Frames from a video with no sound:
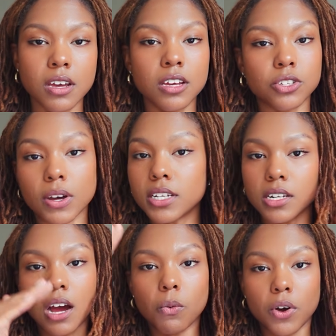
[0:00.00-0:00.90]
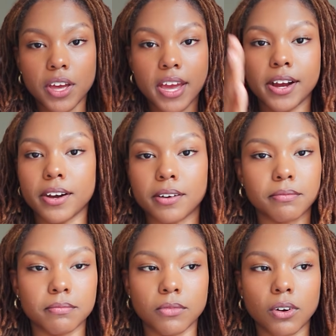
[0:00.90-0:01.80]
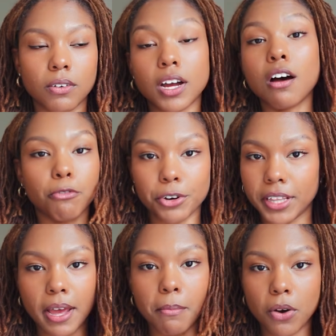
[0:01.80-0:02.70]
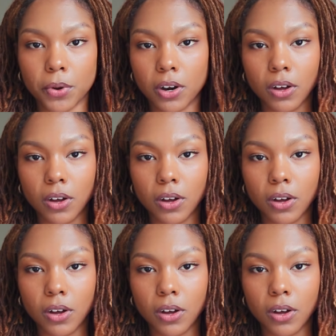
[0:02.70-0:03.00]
so I did not want hair covering that bow at all.